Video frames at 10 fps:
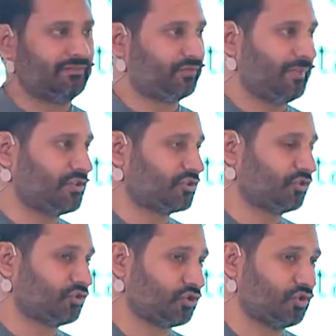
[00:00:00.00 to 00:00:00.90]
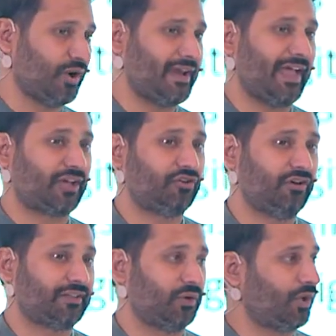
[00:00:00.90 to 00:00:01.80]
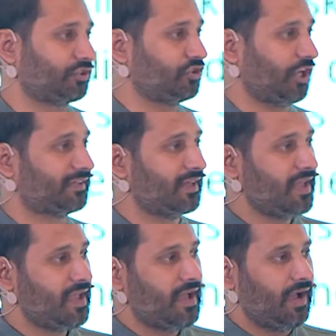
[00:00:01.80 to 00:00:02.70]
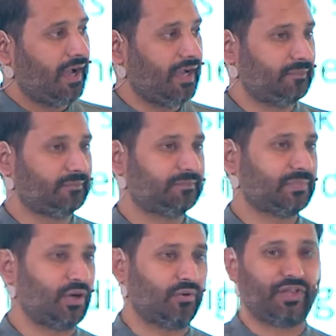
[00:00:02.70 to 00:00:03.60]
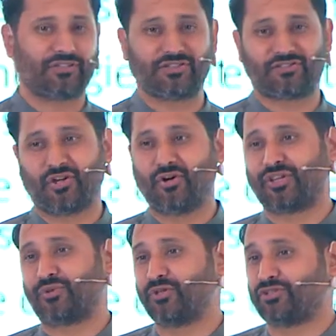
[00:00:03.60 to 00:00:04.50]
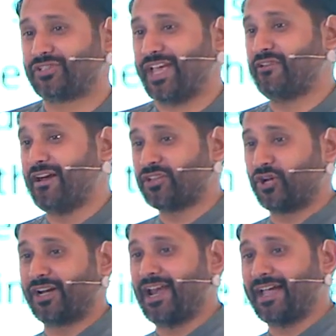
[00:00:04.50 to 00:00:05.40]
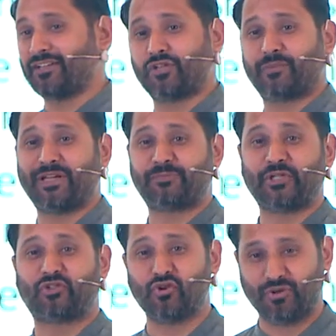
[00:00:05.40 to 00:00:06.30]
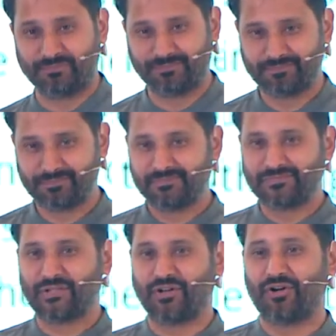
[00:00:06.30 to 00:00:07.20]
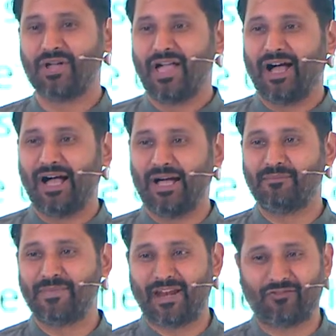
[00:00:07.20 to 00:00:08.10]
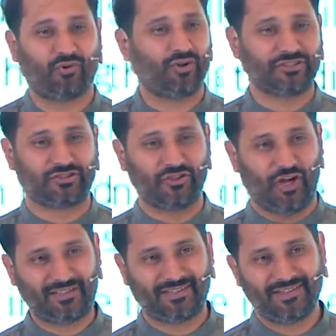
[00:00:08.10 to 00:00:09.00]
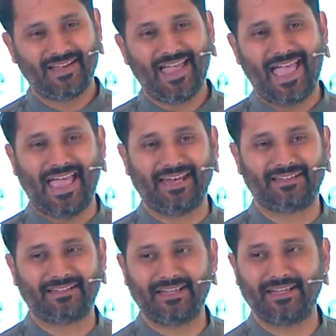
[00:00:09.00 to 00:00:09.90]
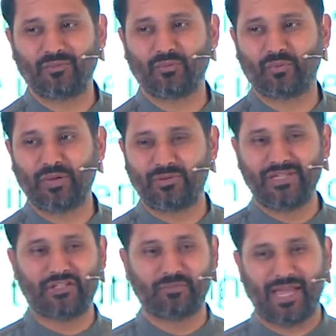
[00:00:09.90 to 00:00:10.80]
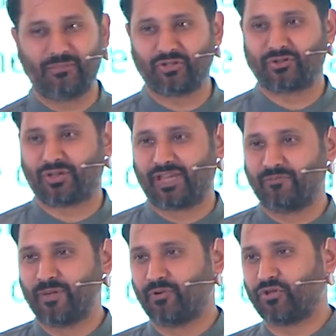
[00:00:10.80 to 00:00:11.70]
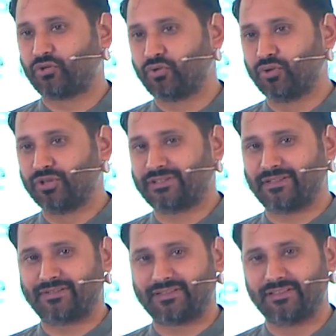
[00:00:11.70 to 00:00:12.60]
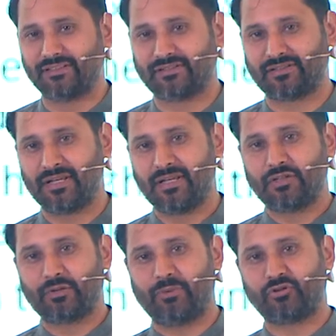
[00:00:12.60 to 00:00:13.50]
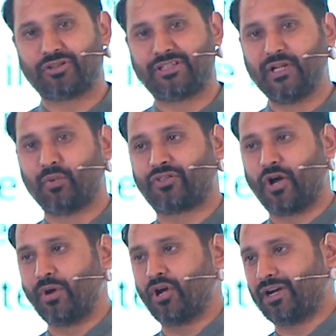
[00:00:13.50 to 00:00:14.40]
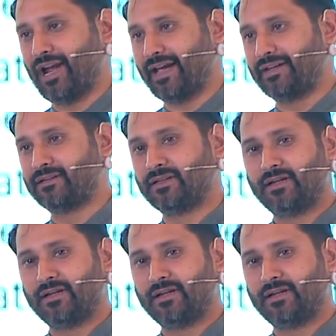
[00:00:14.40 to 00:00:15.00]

information's true and accurate and what's not. You know, there's this joke that we used to say, I read it online, so it must be true. You know, and of course it's not. And we need to be able to give people the tools and the skills to be able to deal with going online